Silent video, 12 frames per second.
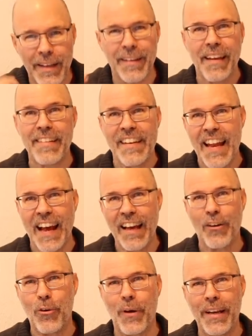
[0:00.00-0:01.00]
It's
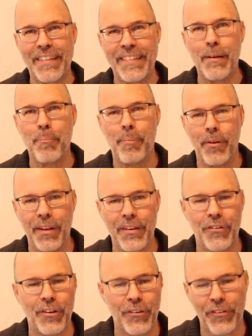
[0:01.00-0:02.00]
not quite as simple
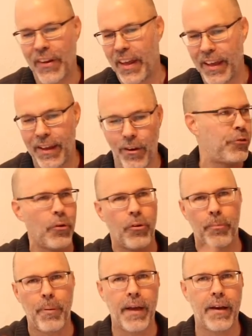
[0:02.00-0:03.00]
as just saying
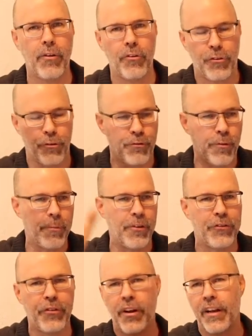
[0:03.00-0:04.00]
solar panels, they're from the
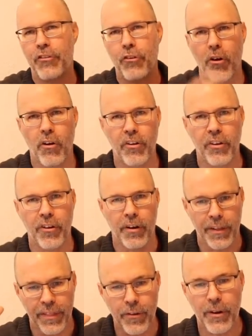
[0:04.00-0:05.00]
sun, it's all
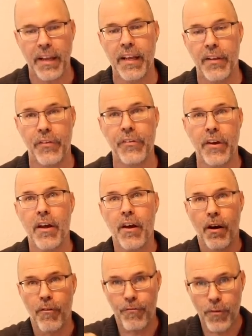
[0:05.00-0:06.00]
good. There is
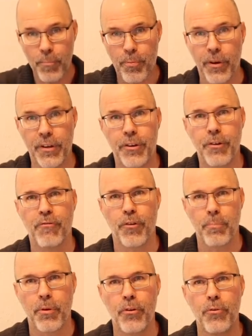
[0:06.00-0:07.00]
a footprint
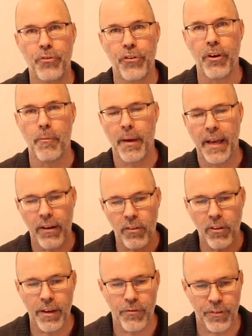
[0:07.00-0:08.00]
for producing them and a
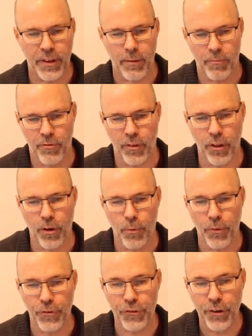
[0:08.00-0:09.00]
lifetime for
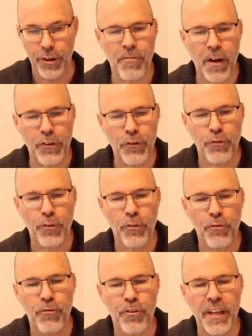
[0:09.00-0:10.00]
those. Fossil
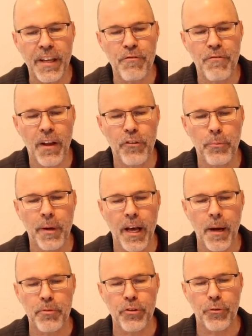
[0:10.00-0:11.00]
fuel-free investment
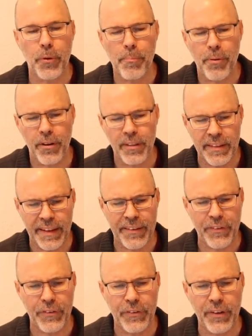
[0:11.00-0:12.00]
options. So I put a
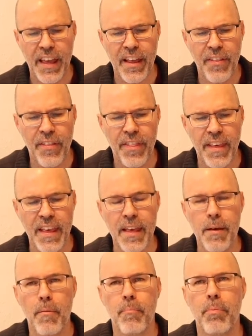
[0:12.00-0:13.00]
list in
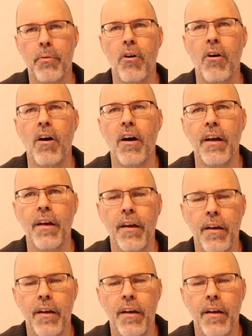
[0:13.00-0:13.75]
the blog.